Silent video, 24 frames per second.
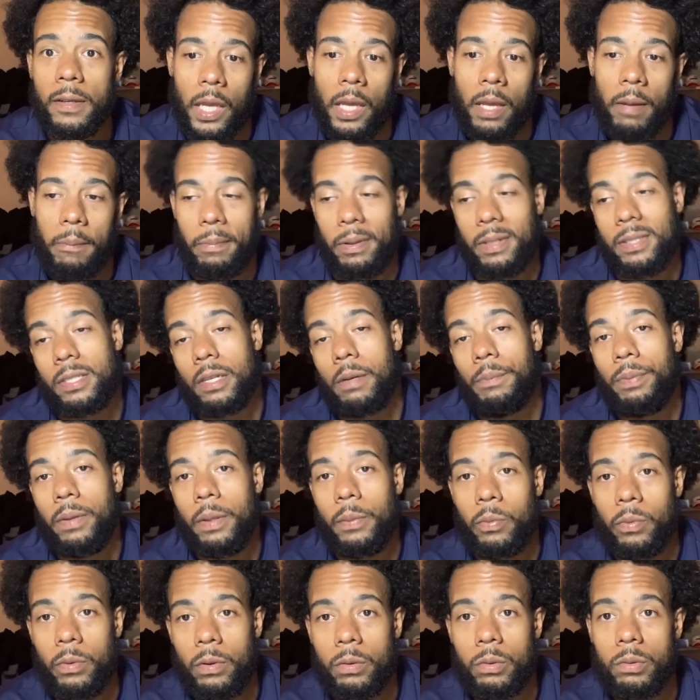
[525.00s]
But some
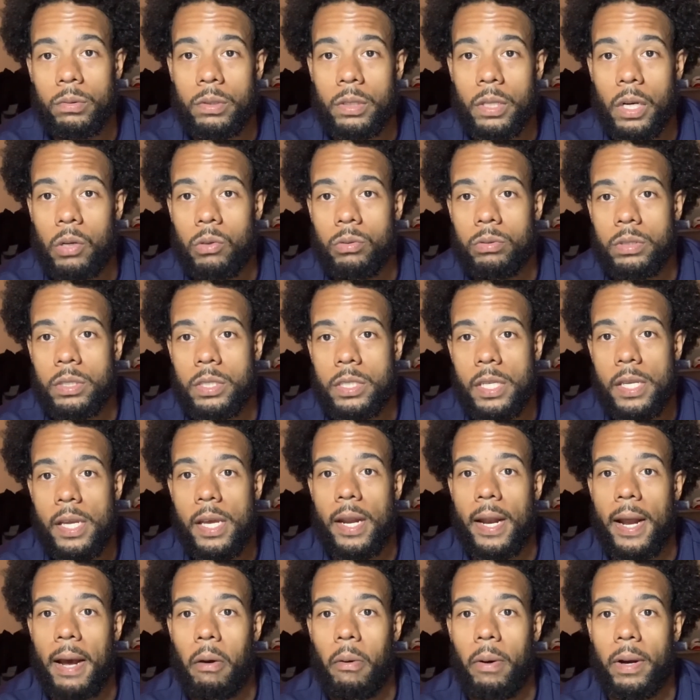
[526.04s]
people don't see it
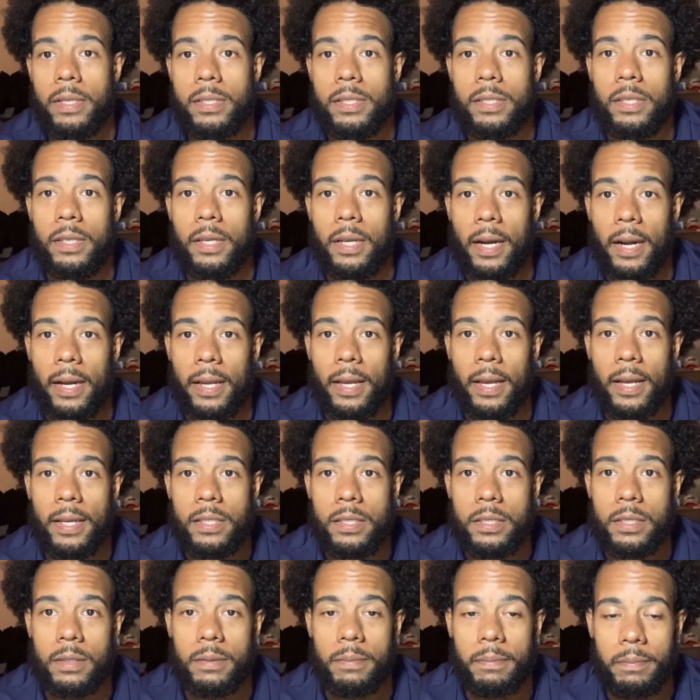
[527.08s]
how I see it, I
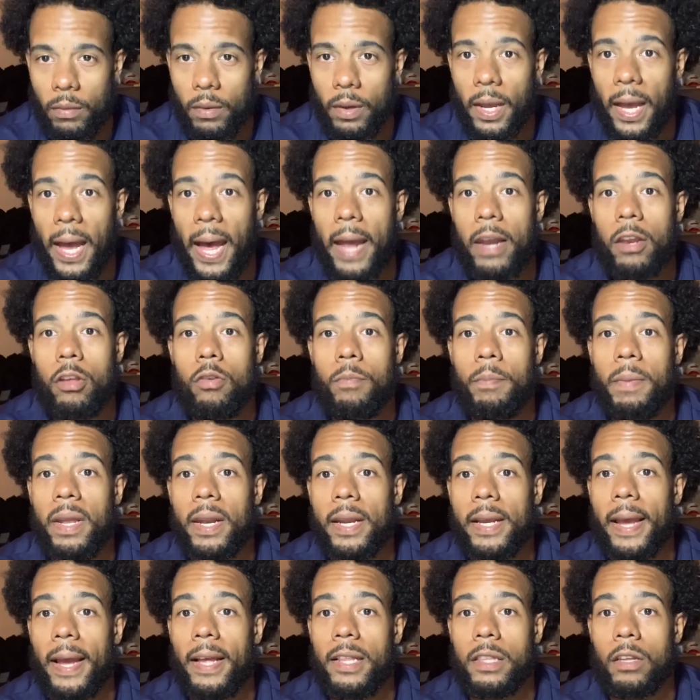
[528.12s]
guess. How do you
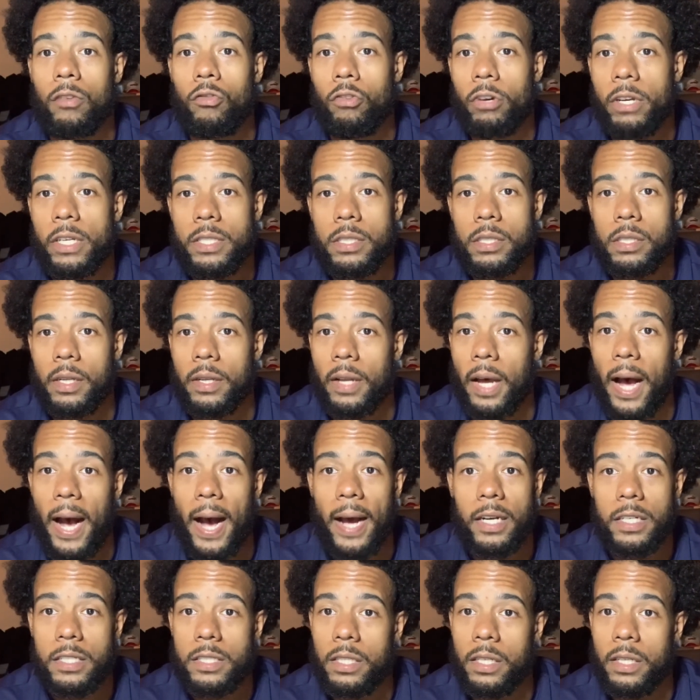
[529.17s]
mitigate the risk?
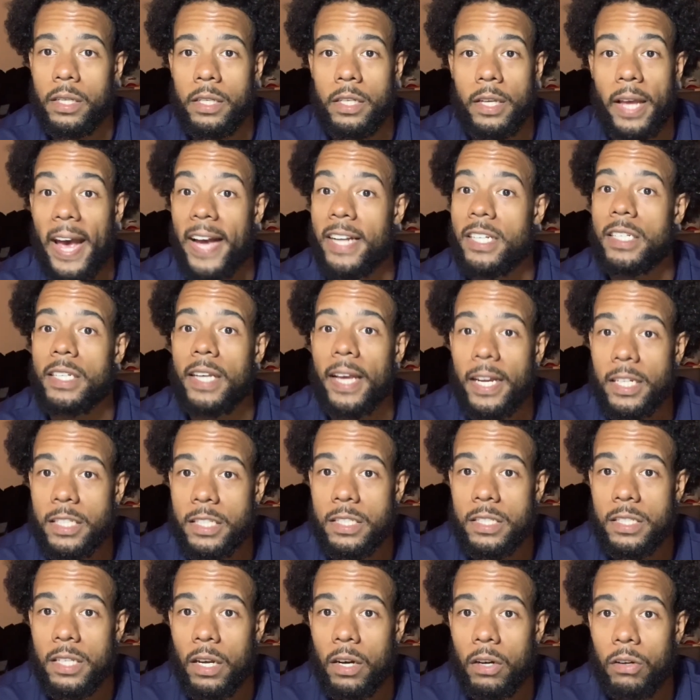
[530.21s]
Honestly, educate
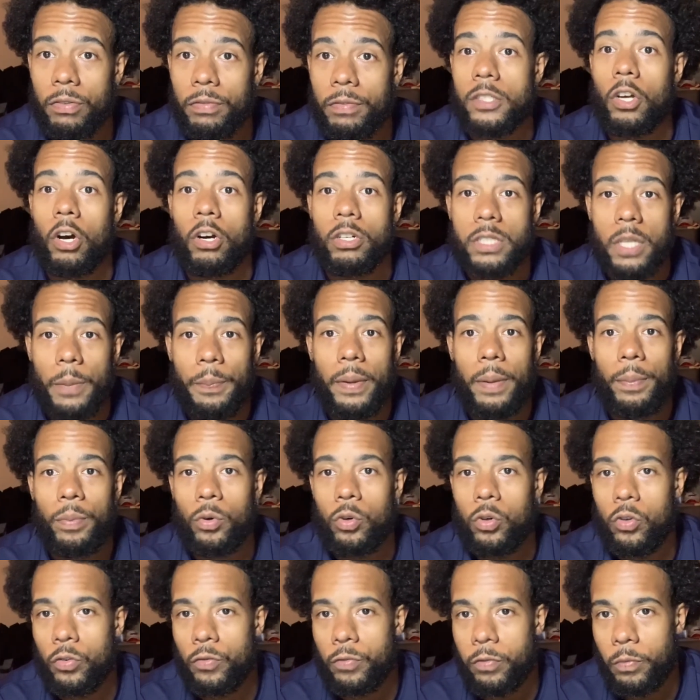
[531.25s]
yourself. Talk to people
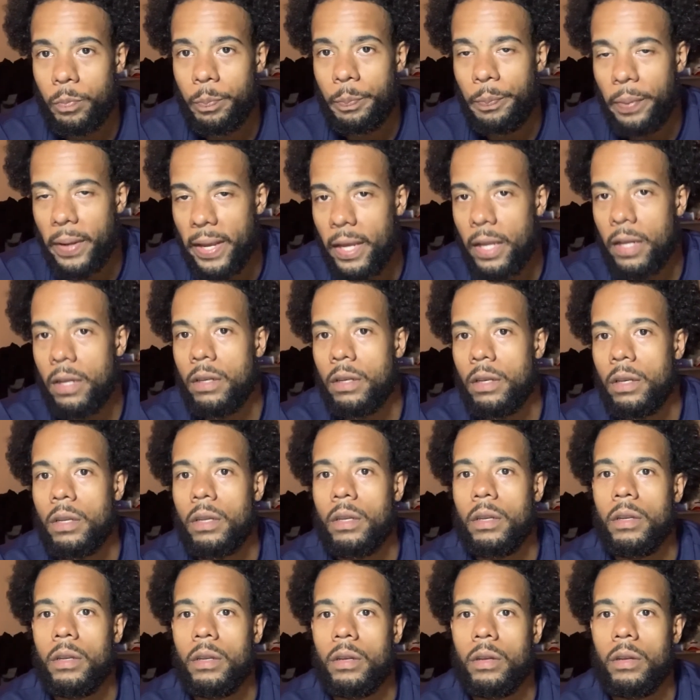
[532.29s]
who've been
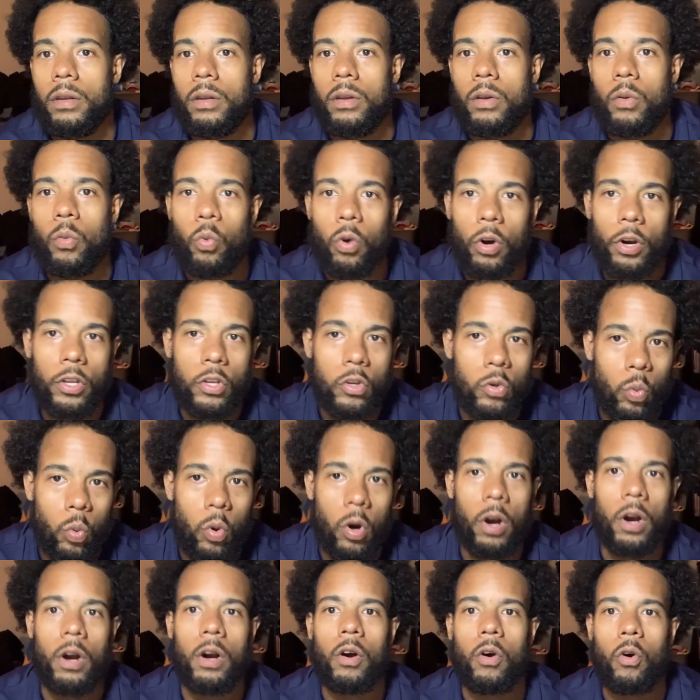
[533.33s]
where you
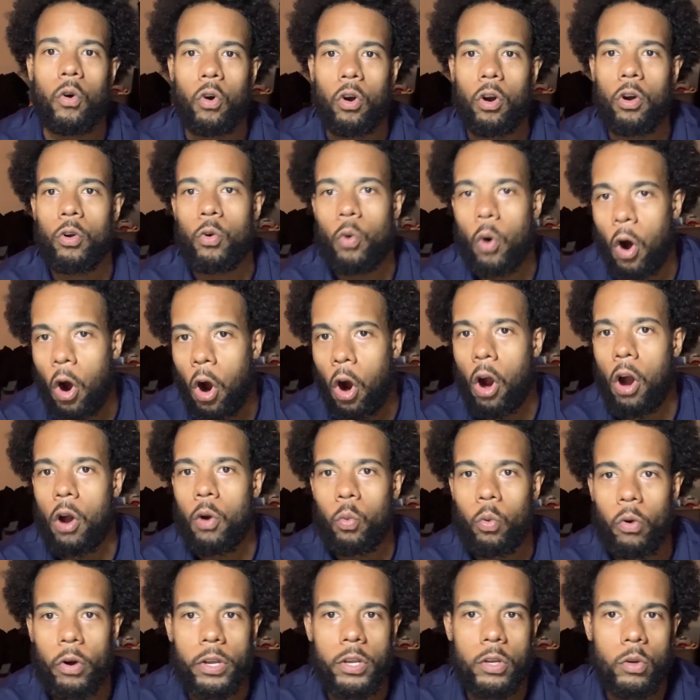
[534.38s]
were or who are
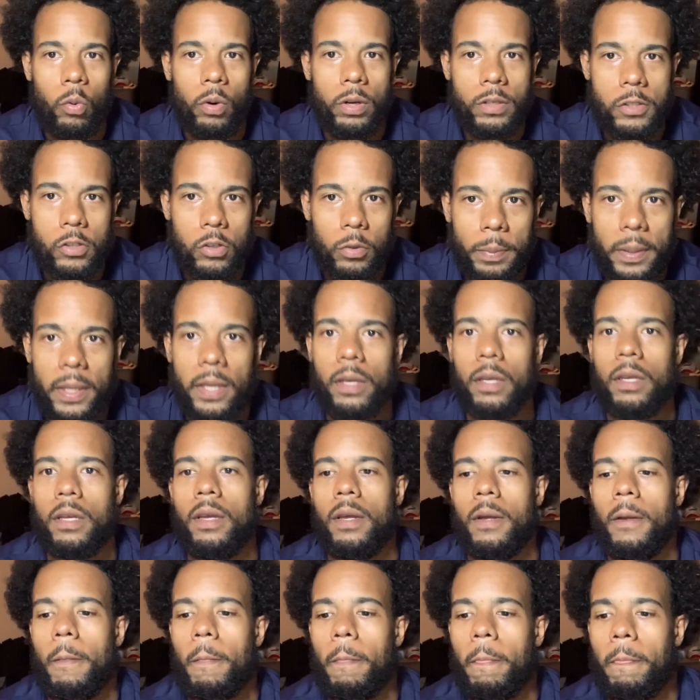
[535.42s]
where you want to be,
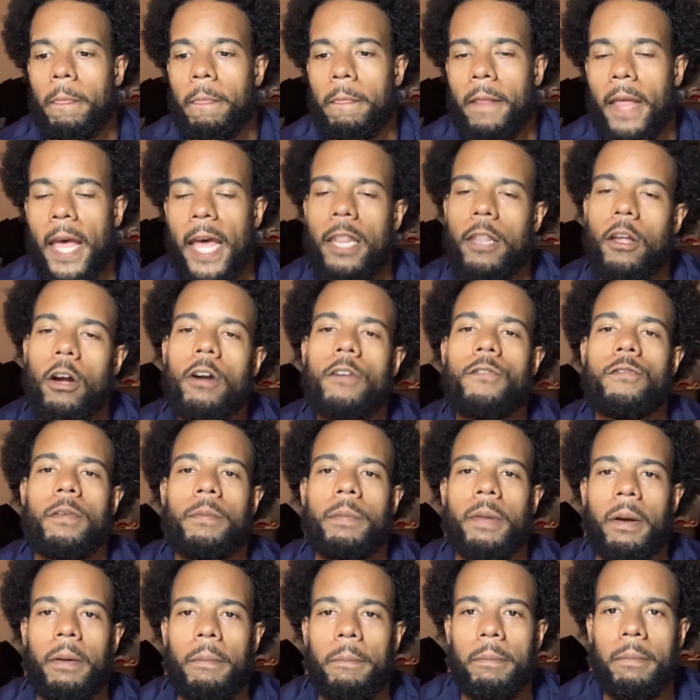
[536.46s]
and learn from them.